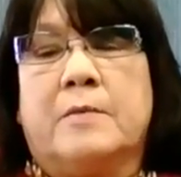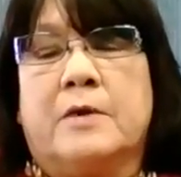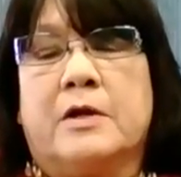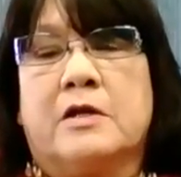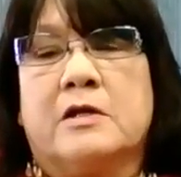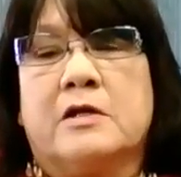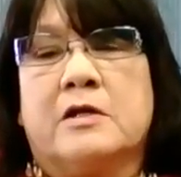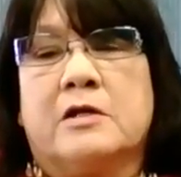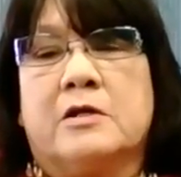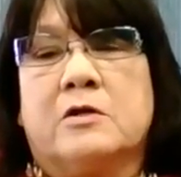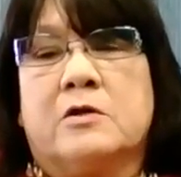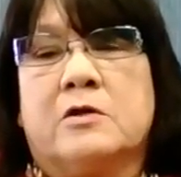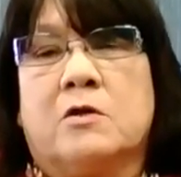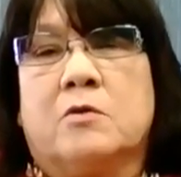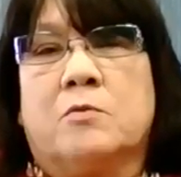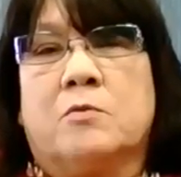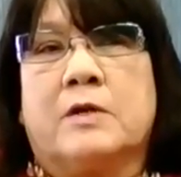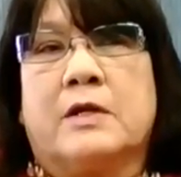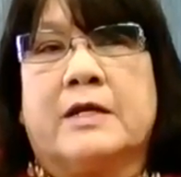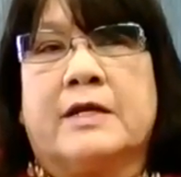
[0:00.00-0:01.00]
but you
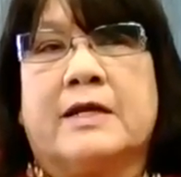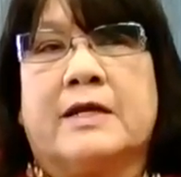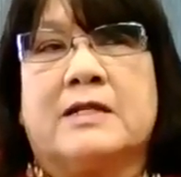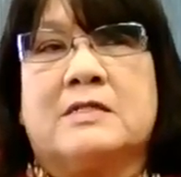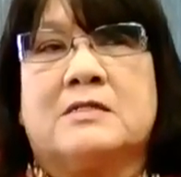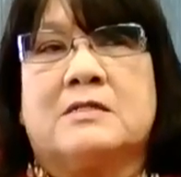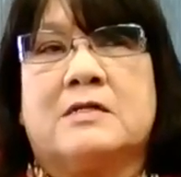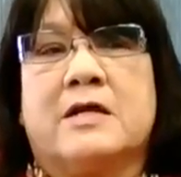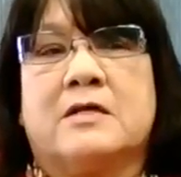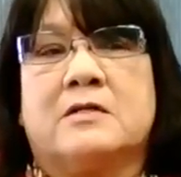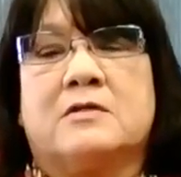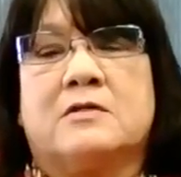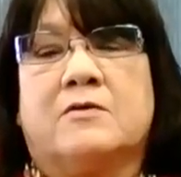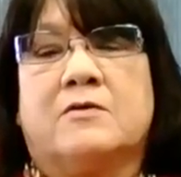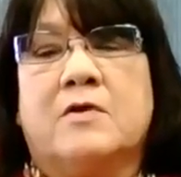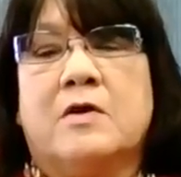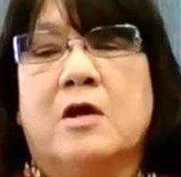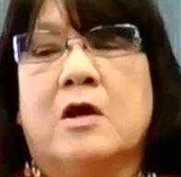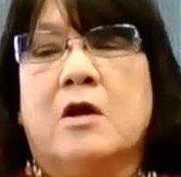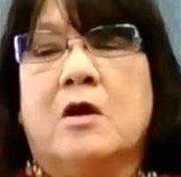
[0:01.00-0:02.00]
don't really get a sense
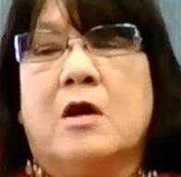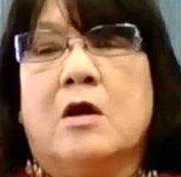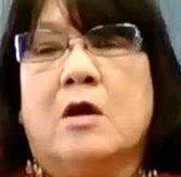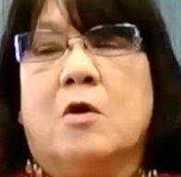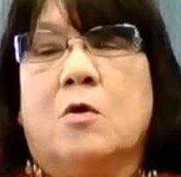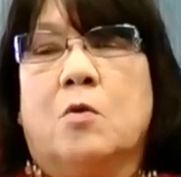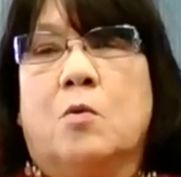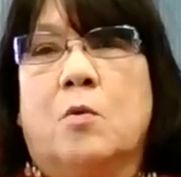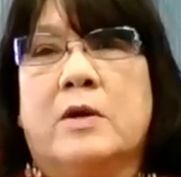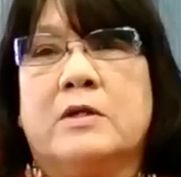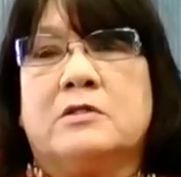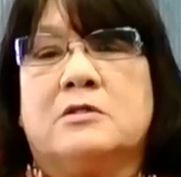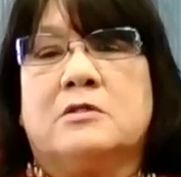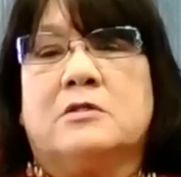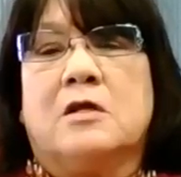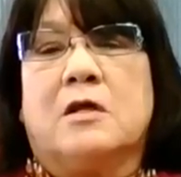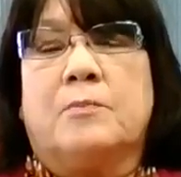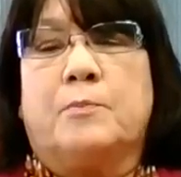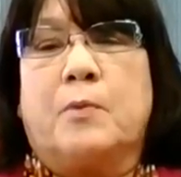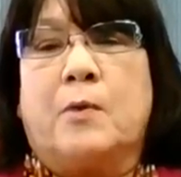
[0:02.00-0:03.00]
of what's
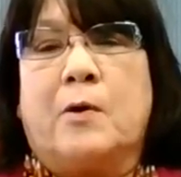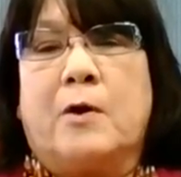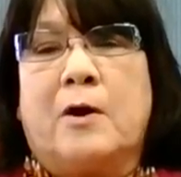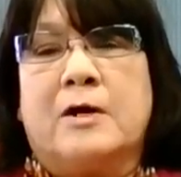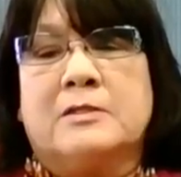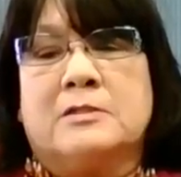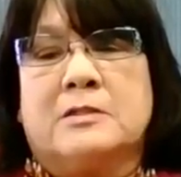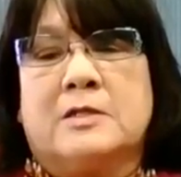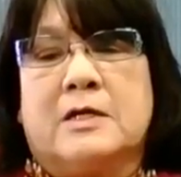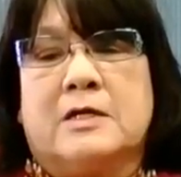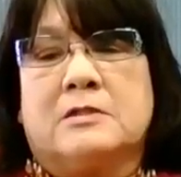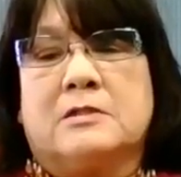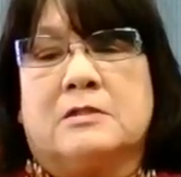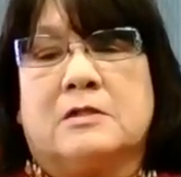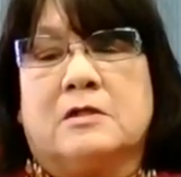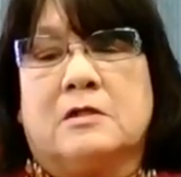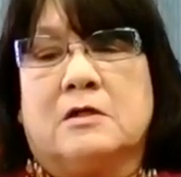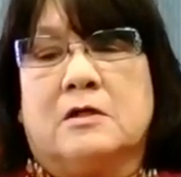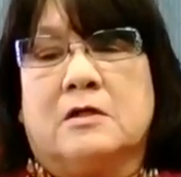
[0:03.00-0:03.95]
the process